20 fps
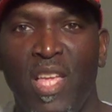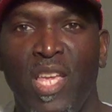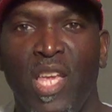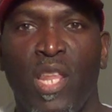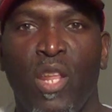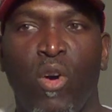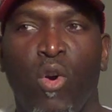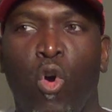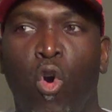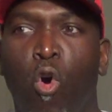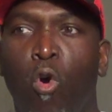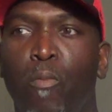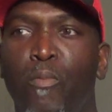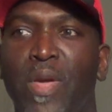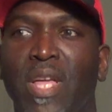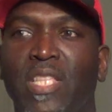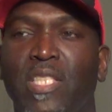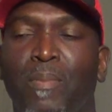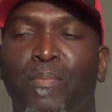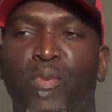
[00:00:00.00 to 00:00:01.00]
you know,
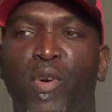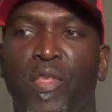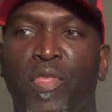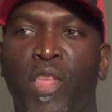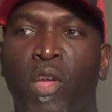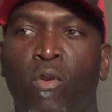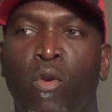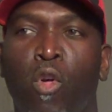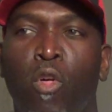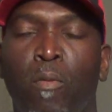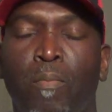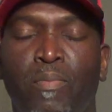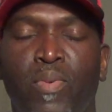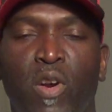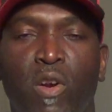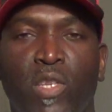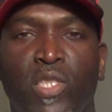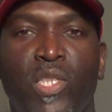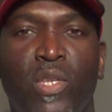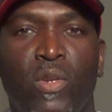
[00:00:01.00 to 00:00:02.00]
hoping to put their own
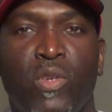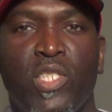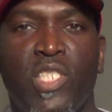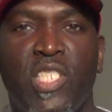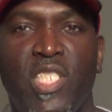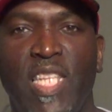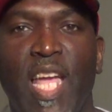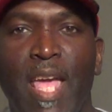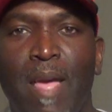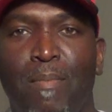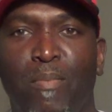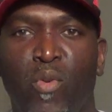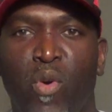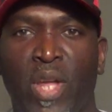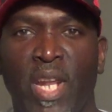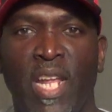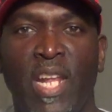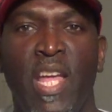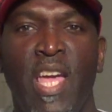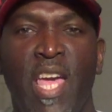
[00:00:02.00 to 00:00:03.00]
personal stamp
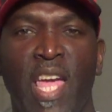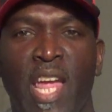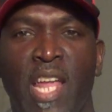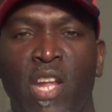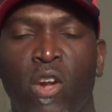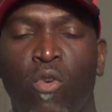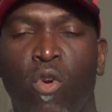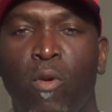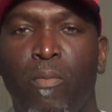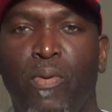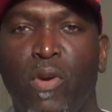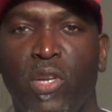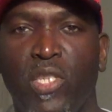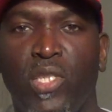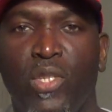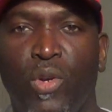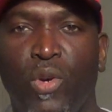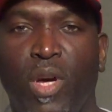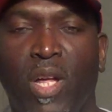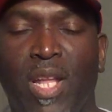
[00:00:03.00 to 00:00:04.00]
on it and their own
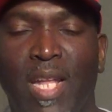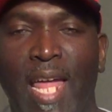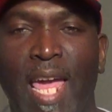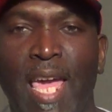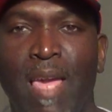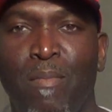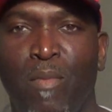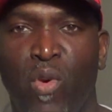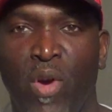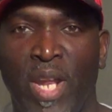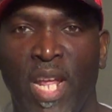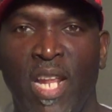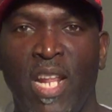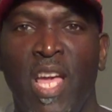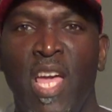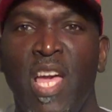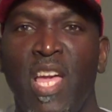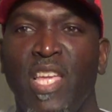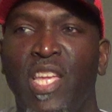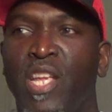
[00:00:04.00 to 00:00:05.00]
personal claim on it.
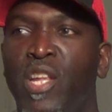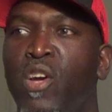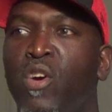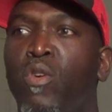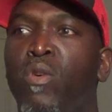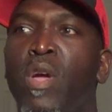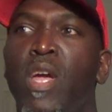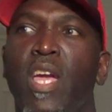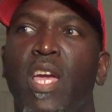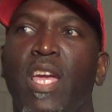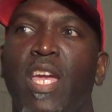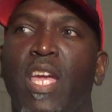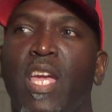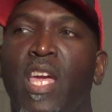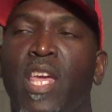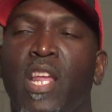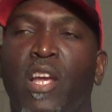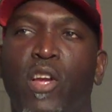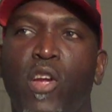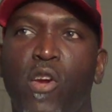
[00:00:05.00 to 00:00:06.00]
You know,
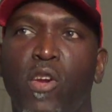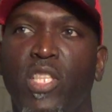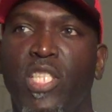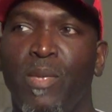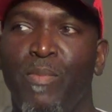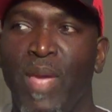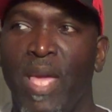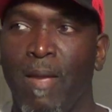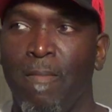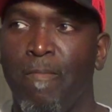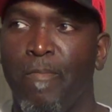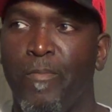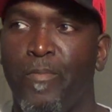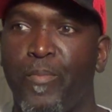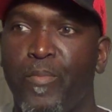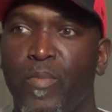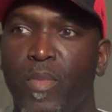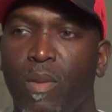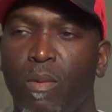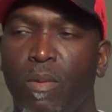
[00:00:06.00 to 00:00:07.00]
it occurred to me,
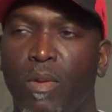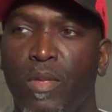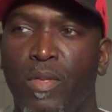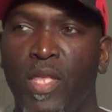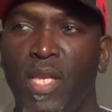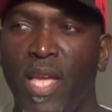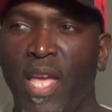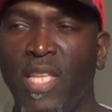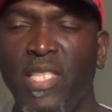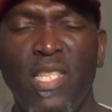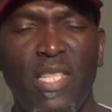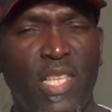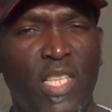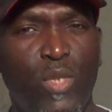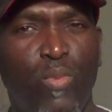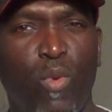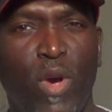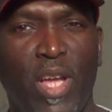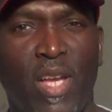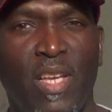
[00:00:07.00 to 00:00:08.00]
isn't
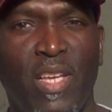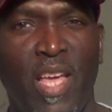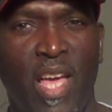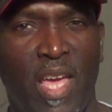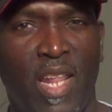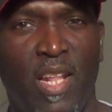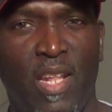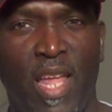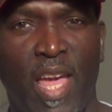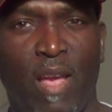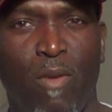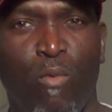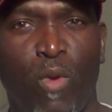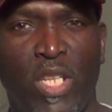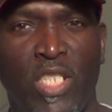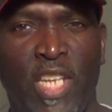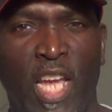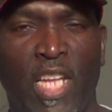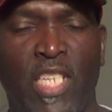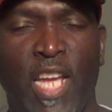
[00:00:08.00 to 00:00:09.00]
this what kind of like
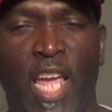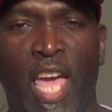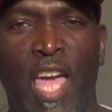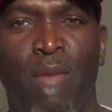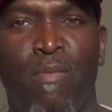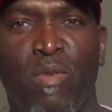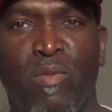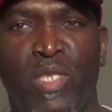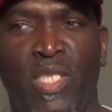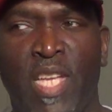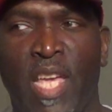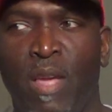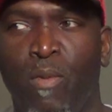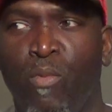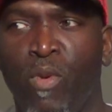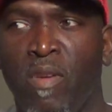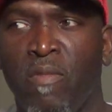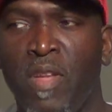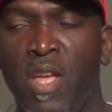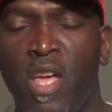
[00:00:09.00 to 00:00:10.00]
what J.J. Abrams
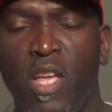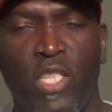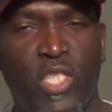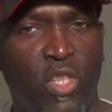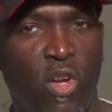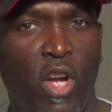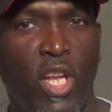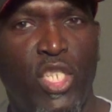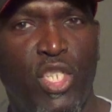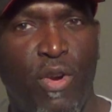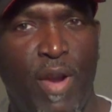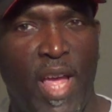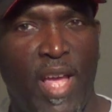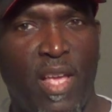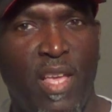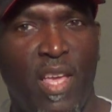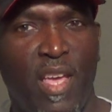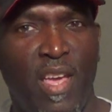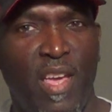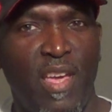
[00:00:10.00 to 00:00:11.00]
did with Star
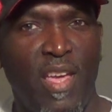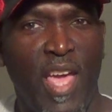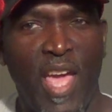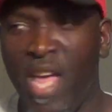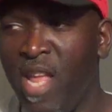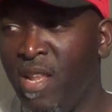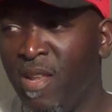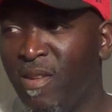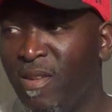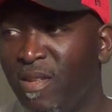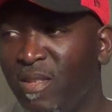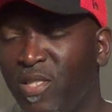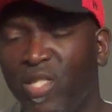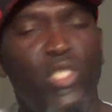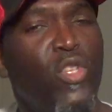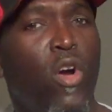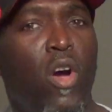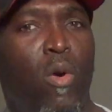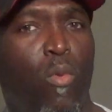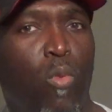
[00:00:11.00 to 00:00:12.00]
Trek and
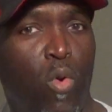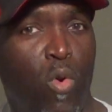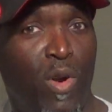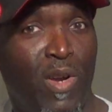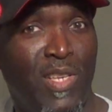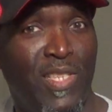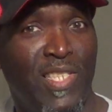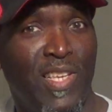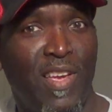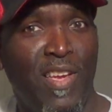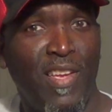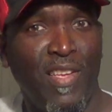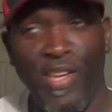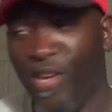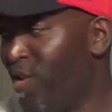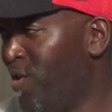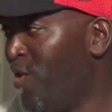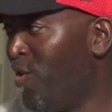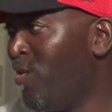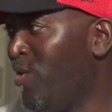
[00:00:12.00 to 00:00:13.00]
Star Wars,
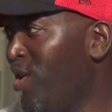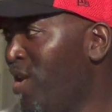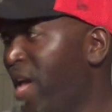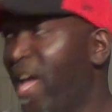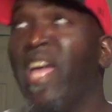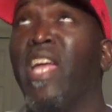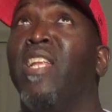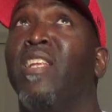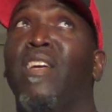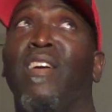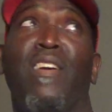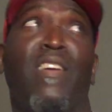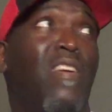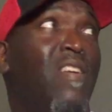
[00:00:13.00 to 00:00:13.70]
you know, and